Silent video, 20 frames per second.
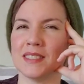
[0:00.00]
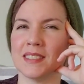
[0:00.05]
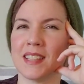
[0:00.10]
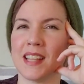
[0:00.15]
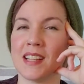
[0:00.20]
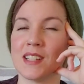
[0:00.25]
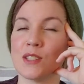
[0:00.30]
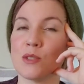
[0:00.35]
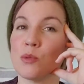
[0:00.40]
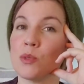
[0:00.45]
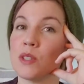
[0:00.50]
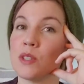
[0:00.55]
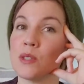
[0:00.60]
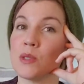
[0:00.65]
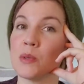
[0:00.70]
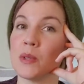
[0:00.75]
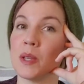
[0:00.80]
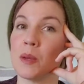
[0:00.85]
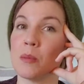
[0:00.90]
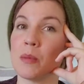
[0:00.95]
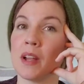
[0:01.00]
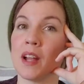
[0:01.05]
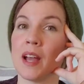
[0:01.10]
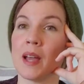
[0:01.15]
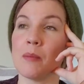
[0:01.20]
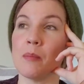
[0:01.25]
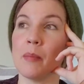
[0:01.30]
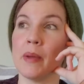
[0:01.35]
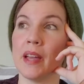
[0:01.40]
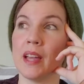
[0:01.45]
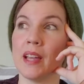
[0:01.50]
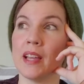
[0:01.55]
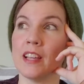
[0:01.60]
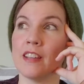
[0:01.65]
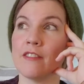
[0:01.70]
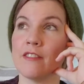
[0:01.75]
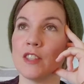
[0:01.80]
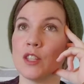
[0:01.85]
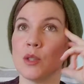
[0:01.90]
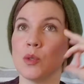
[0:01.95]
that's real sweet, but I bet
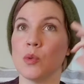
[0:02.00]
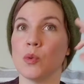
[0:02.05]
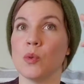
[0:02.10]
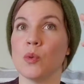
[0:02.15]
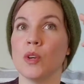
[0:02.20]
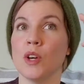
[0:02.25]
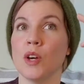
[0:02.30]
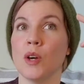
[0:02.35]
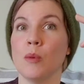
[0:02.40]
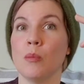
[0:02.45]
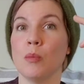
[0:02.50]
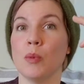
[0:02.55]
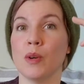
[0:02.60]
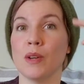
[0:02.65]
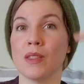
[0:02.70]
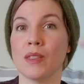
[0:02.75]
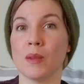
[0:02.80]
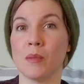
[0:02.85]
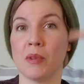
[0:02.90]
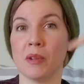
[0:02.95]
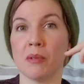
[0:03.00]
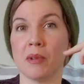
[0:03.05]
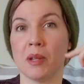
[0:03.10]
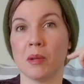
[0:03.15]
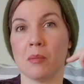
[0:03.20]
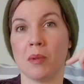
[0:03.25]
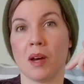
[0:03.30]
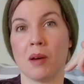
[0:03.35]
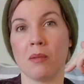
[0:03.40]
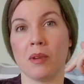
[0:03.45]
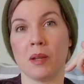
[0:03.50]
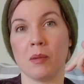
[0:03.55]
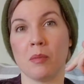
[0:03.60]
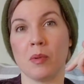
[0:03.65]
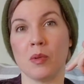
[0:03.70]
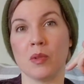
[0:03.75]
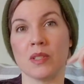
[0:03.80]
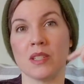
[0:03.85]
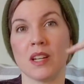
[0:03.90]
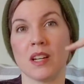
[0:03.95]
if you put the
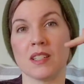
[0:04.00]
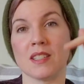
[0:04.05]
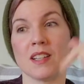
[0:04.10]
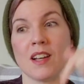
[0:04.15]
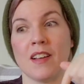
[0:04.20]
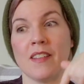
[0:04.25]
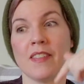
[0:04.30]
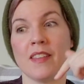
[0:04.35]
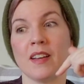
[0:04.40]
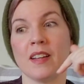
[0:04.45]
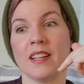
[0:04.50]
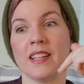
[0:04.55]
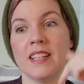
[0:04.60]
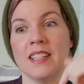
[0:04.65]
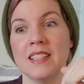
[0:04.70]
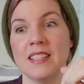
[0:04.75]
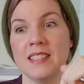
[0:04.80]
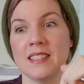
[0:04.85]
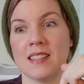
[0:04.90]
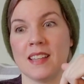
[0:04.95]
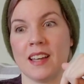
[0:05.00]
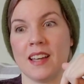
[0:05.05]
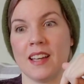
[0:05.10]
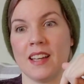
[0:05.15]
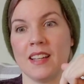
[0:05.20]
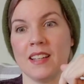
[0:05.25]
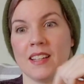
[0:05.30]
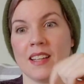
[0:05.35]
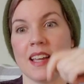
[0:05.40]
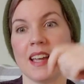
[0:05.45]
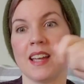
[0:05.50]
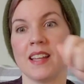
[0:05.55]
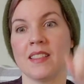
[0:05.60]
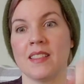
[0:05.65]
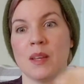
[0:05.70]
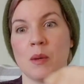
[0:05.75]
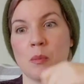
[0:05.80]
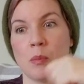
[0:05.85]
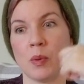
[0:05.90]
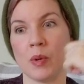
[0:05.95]
Bibbidi-bobbidi-boo socks on the inside and
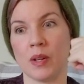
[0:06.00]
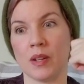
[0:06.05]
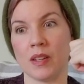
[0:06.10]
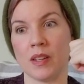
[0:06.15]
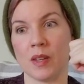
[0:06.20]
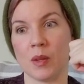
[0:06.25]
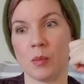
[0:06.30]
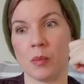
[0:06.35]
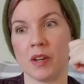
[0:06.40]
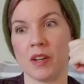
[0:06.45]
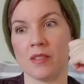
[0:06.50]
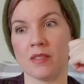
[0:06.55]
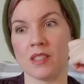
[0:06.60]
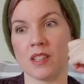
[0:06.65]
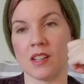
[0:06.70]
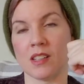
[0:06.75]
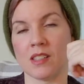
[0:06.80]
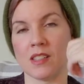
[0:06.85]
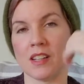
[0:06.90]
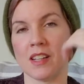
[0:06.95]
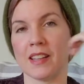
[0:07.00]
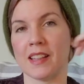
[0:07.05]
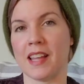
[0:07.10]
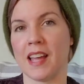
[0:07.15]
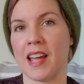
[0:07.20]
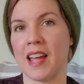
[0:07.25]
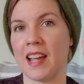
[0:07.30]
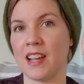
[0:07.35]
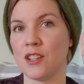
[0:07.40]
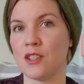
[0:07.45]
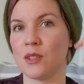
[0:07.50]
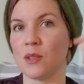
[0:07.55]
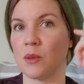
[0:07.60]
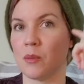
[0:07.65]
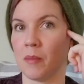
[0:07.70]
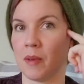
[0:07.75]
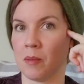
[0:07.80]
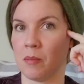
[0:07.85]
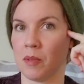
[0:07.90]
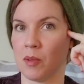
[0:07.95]
then put another pair of socks on, that actually
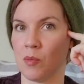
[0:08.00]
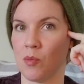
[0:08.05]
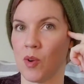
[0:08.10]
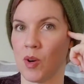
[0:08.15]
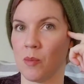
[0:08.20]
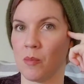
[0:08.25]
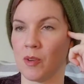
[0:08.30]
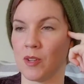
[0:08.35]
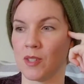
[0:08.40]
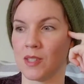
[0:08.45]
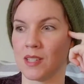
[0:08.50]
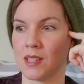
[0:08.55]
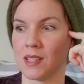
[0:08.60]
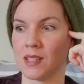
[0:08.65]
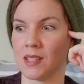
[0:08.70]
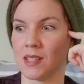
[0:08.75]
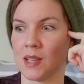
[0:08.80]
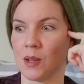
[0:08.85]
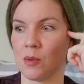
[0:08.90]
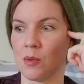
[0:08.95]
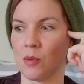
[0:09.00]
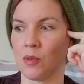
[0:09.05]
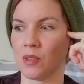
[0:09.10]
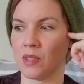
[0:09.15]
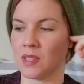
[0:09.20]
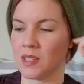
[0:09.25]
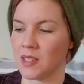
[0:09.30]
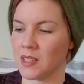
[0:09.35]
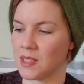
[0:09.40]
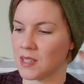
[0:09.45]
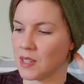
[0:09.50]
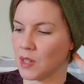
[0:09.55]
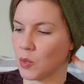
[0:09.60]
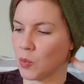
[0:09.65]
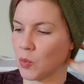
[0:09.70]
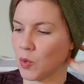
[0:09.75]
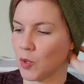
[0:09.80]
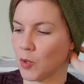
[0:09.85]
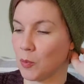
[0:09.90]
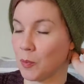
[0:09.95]
might be warmer since they're
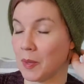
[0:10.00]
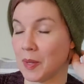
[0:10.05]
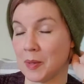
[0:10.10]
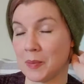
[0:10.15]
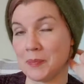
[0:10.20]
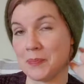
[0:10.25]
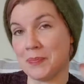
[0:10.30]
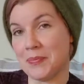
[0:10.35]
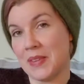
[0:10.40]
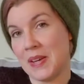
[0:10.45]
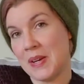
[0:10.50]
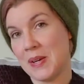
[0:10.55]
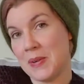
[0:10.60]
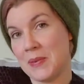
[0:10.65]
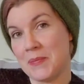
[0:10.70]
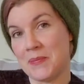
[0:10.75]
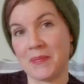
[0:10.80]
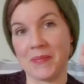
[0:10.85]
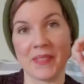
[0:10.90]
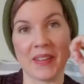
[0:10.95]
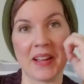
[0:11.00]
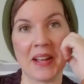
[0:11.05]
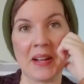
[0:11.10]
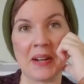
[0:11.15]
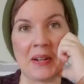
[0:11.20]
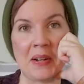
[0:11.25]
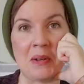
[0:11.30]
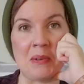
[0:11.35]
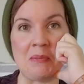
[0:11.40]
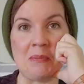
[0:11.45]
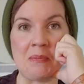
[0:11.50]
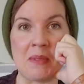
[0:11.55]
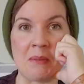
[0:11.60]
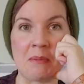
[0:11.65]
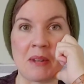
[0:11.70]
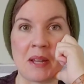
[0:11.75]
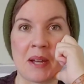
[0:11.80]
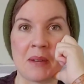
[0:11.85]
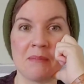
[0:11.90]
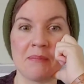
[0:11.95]
wool, but I don't know, maybe
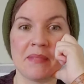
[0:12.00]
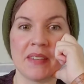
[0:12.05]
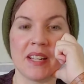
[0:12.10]
not.